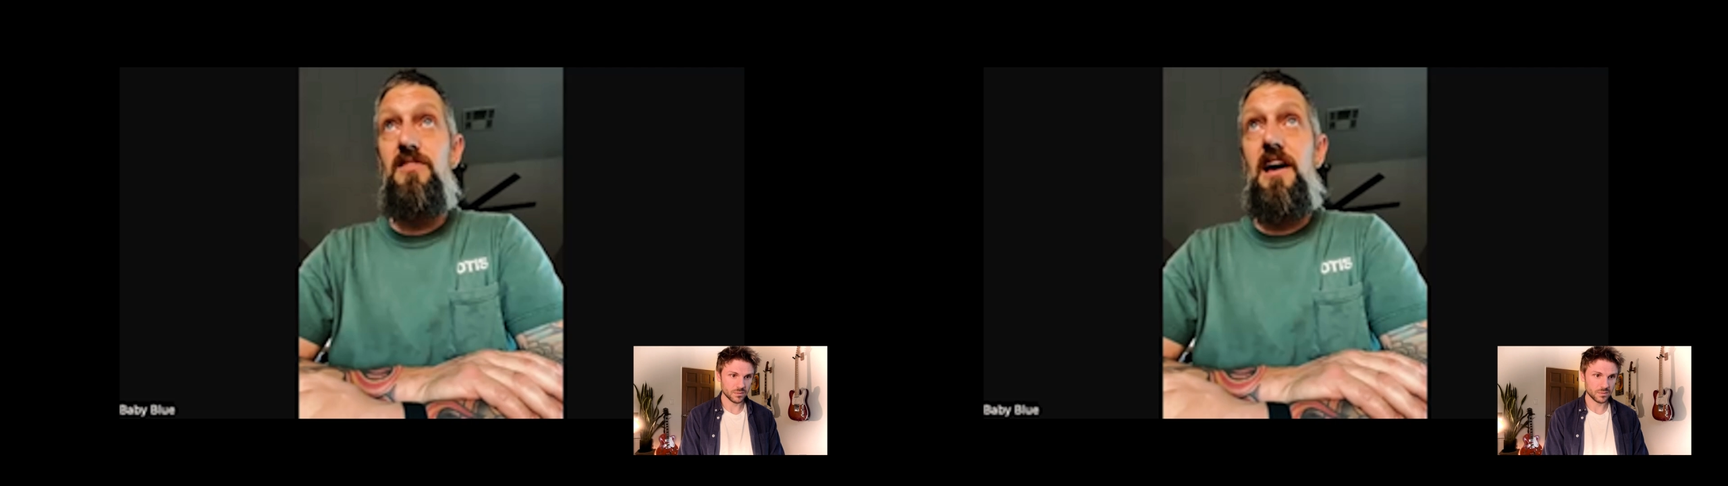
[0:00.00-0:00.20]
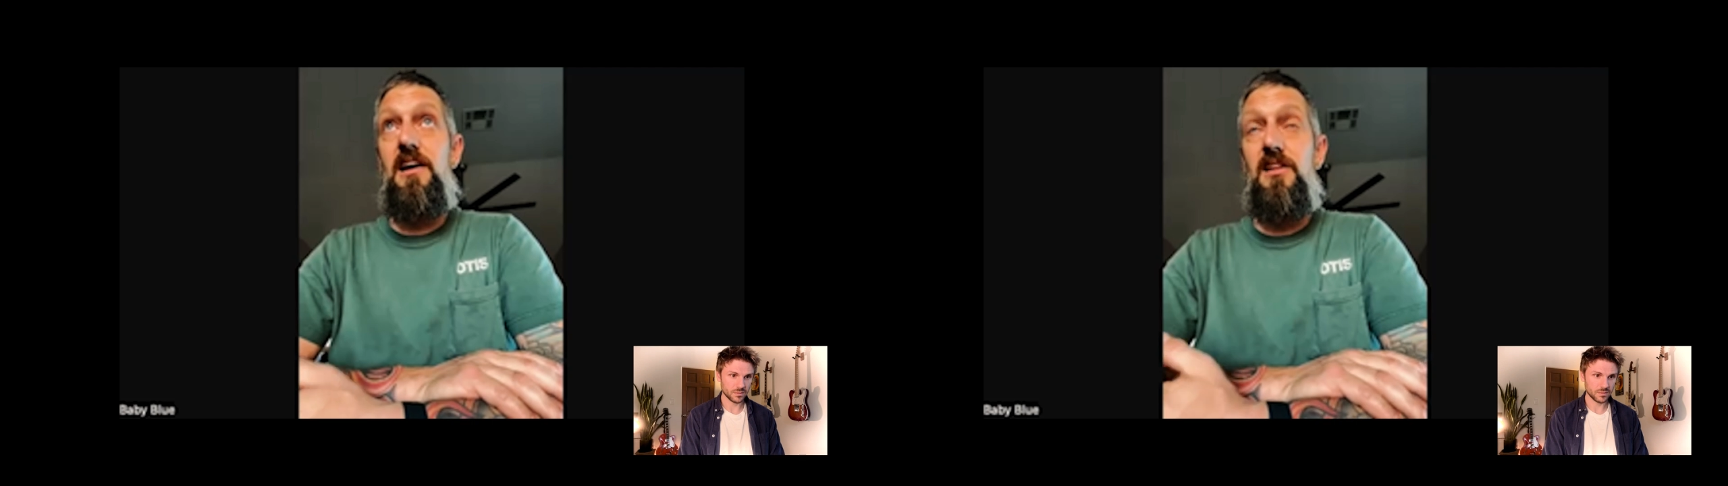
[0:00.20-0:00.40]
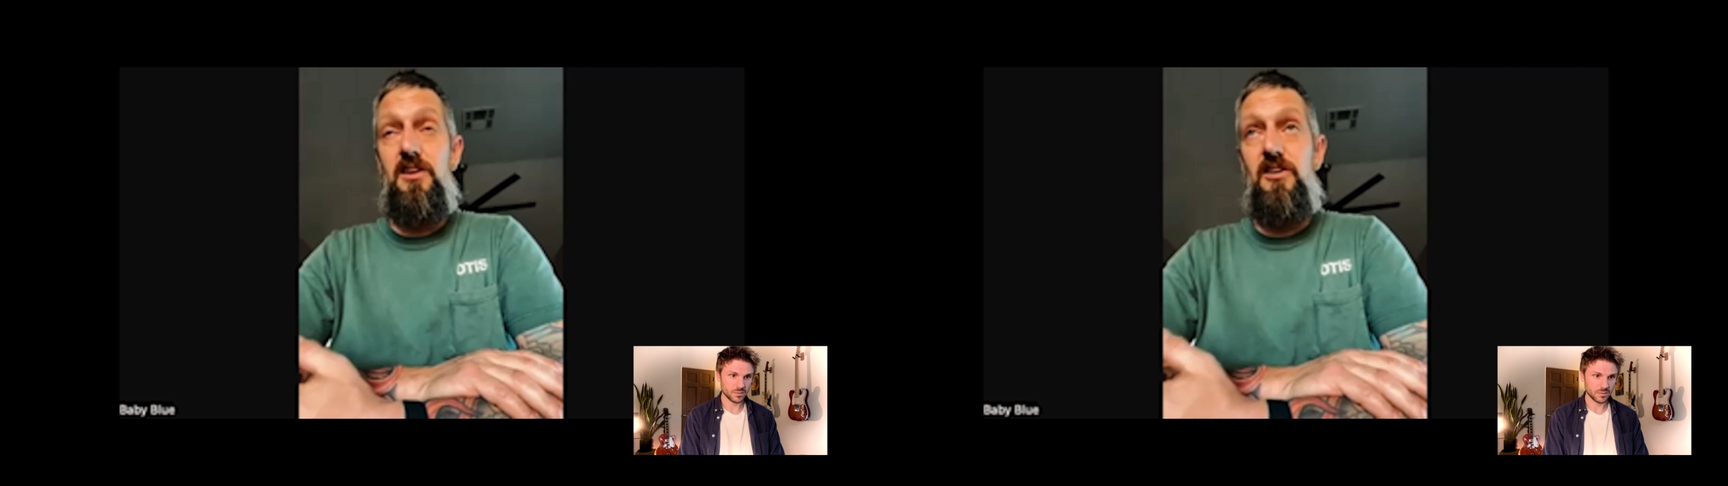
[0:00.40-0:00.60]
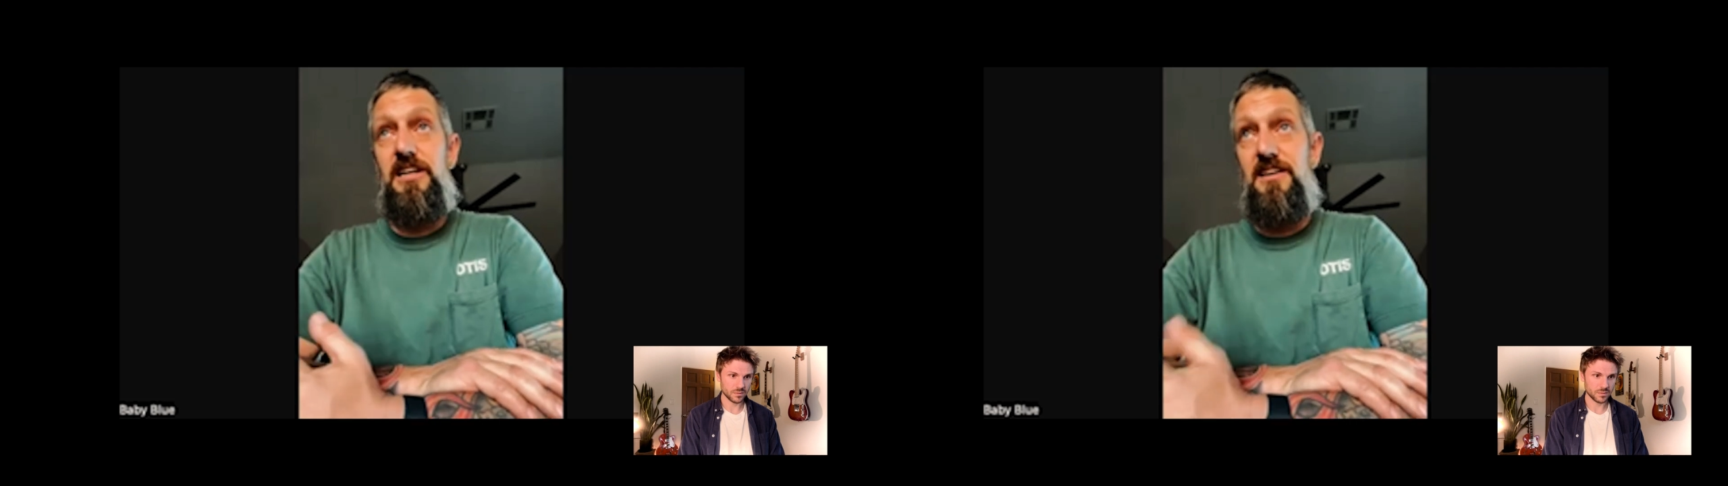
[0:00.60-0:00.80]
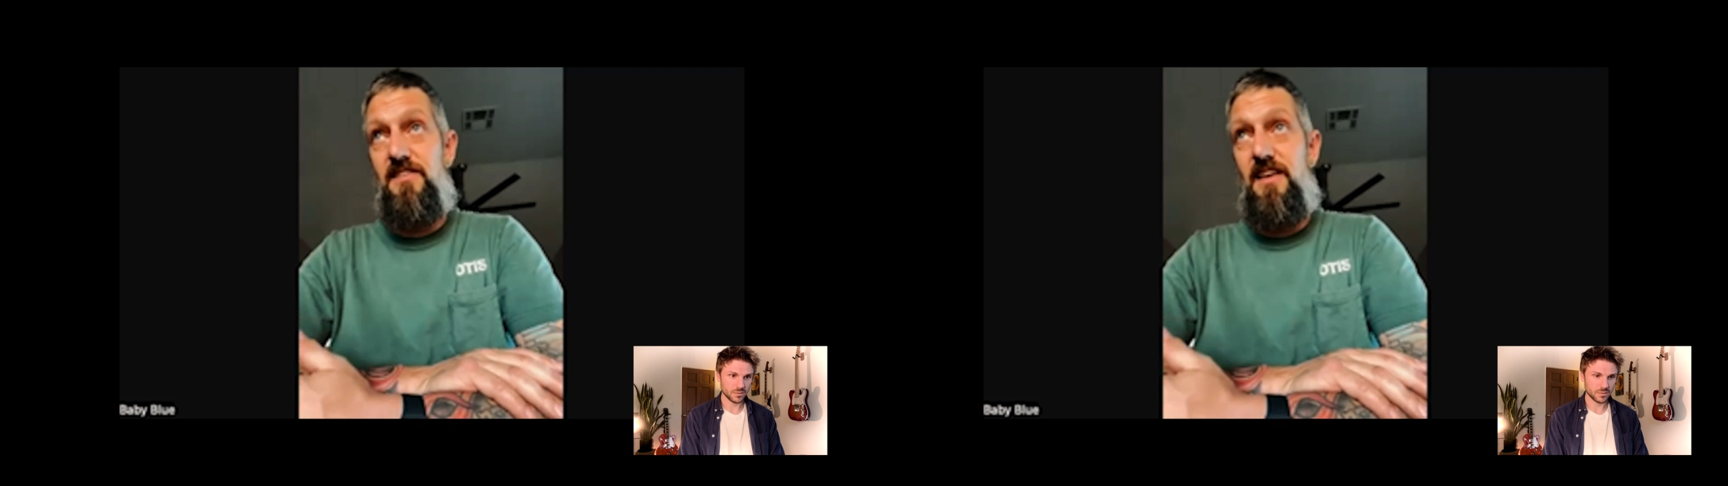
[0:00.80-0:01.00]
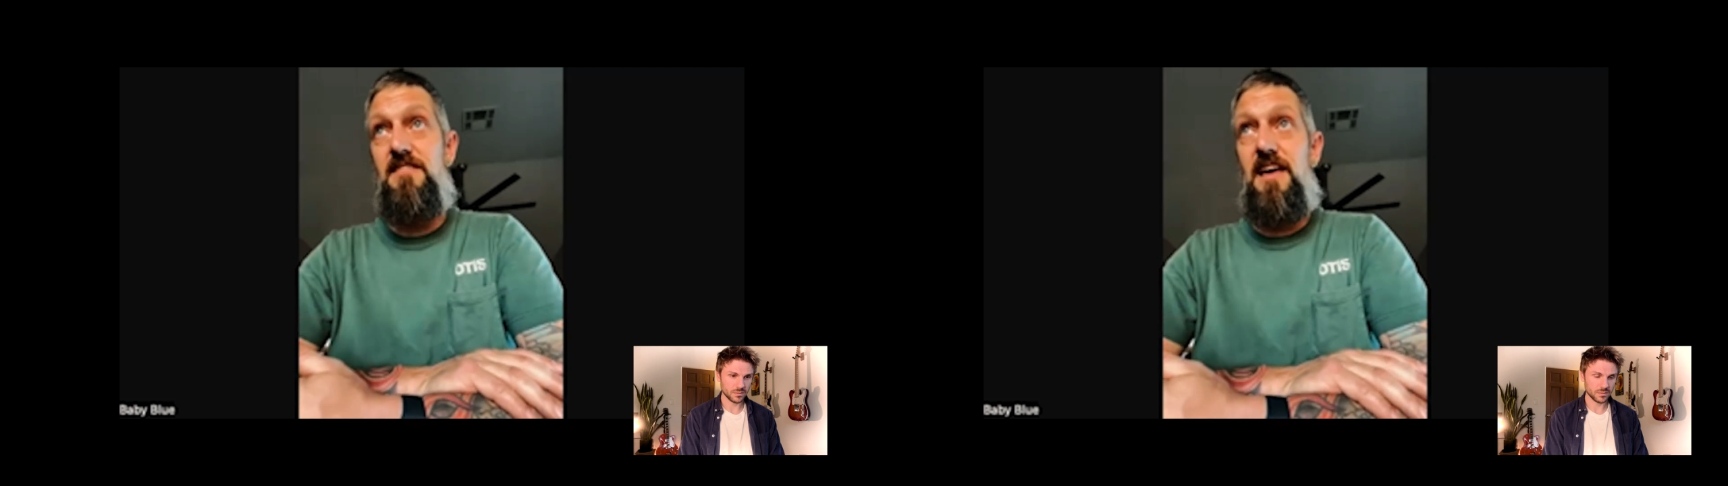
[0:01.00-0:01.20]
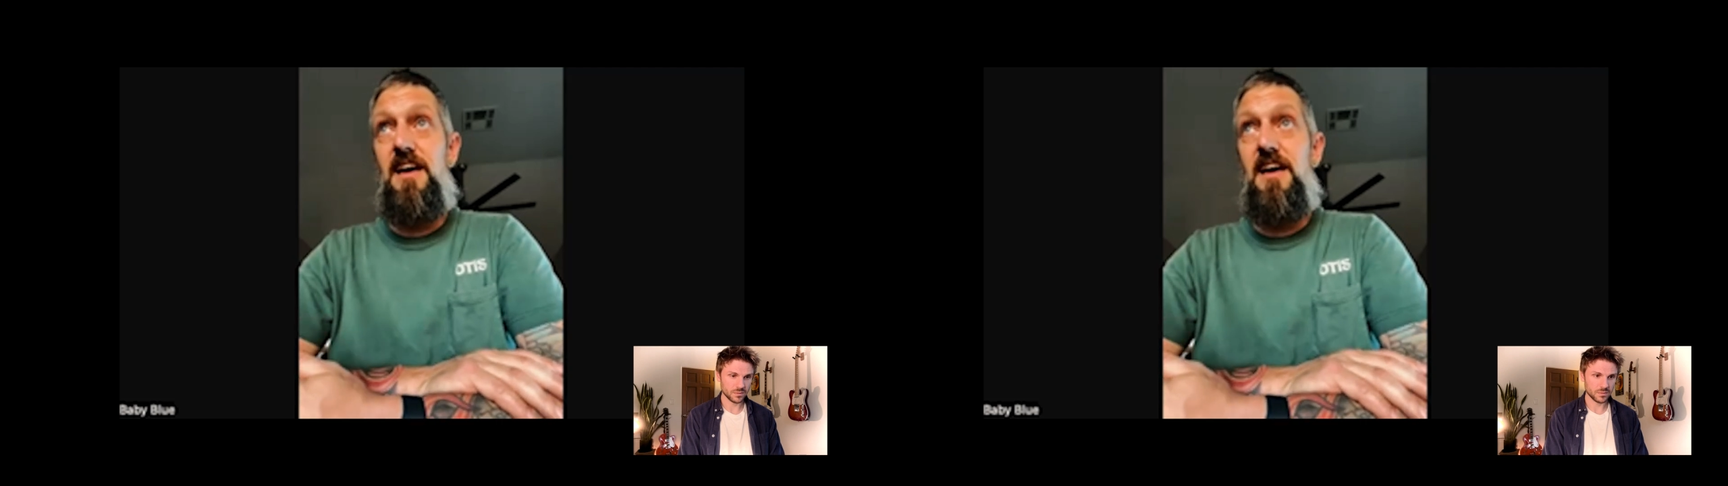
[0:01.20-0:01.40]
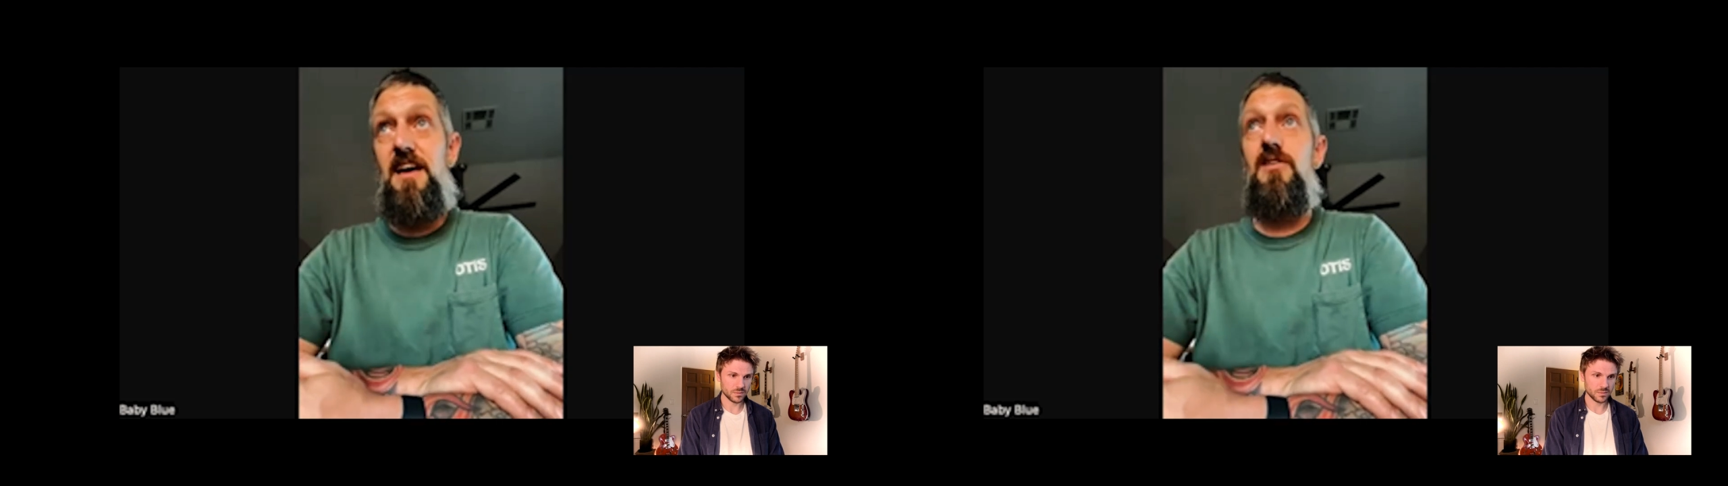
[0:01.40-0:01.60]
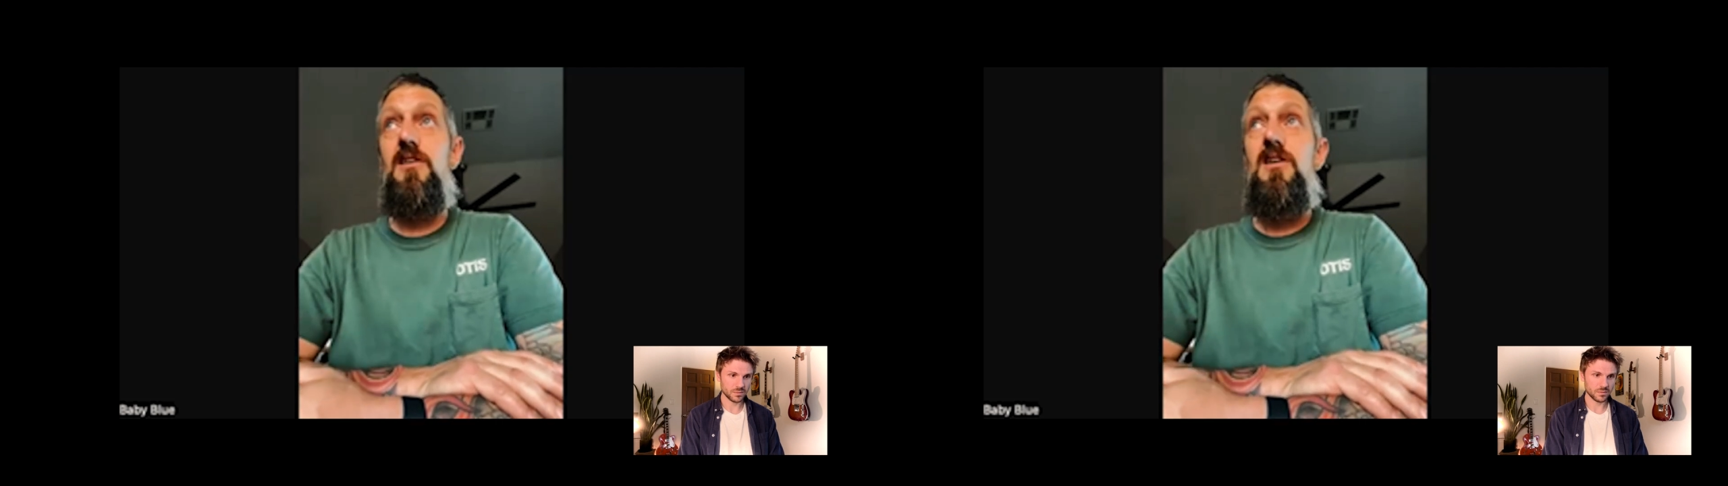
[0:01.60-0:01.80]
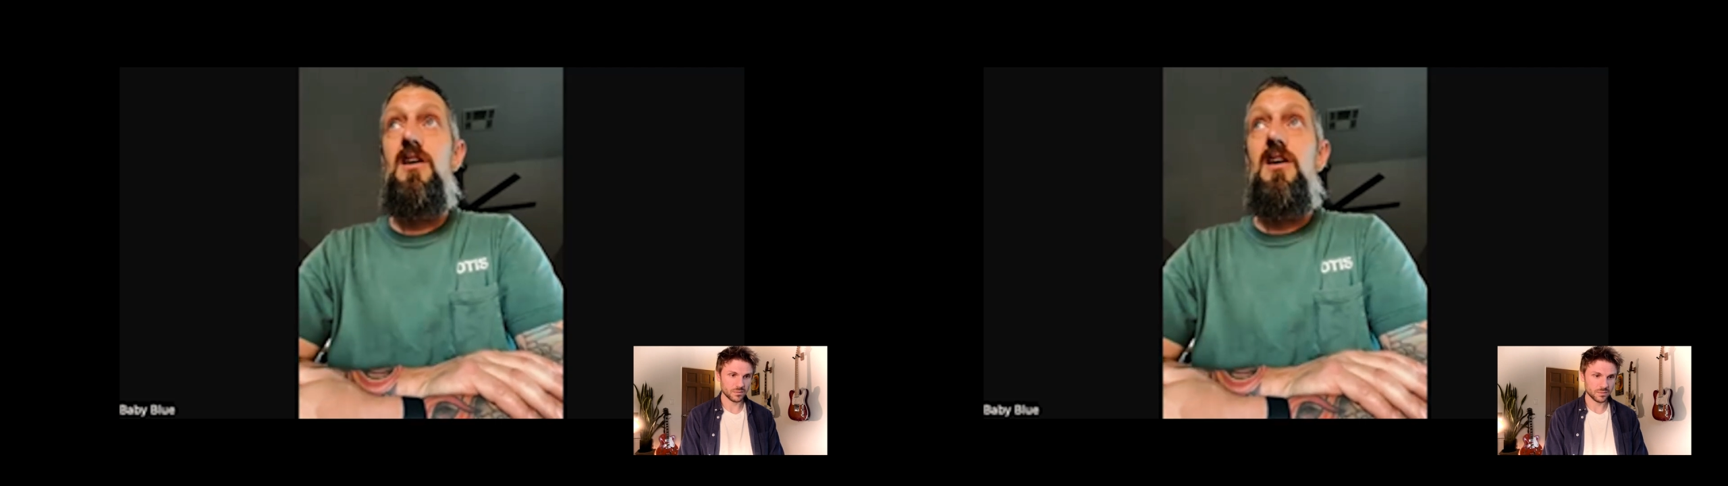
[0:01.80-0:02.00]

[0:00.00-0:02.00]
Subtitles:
had a clear and concise answer